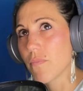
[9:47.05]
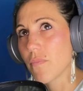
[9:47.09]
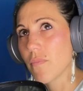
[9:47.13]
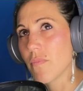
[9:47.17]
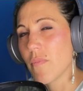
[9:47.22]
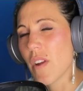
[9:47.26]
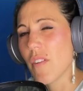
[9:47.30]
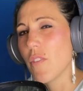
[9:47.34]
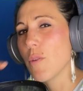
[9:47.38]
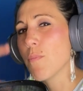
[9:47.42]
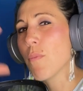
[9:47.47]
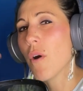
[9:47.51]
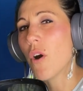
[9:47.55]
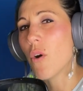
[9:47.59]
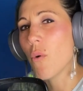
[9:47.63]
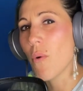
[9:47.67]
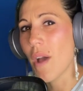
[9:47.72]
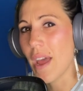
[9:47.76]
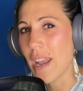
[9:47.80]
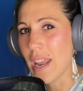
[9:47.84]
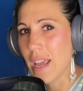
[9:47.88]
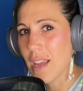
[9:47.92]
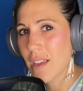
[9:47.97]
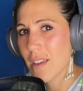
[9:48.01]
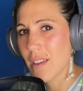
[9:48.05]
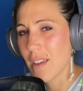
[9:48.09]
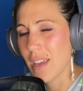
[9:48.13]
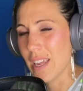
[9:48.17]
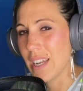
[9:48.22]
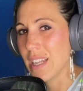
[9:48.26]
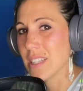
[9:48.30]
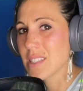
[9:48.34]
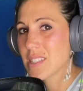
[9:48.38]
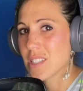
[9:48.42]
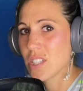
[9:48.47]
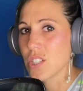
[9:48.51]
very poetic
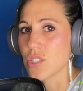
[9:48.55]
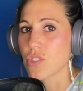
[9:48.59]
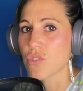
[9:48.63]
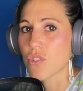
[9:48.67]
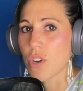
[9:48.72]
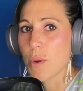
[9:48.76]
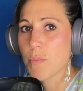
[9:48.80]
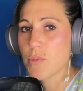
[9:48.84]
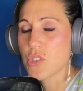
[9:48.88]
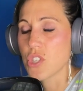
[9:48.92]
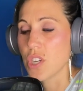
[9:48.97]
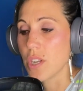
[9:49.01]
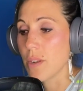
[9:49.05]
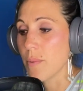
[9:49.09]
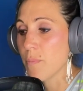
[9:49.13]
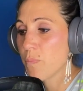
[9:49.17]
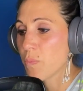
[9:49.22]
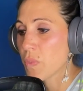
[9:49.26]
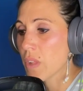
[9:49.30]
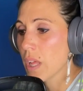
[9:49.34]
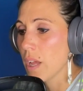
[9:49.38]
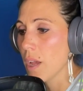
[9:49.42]
in its description,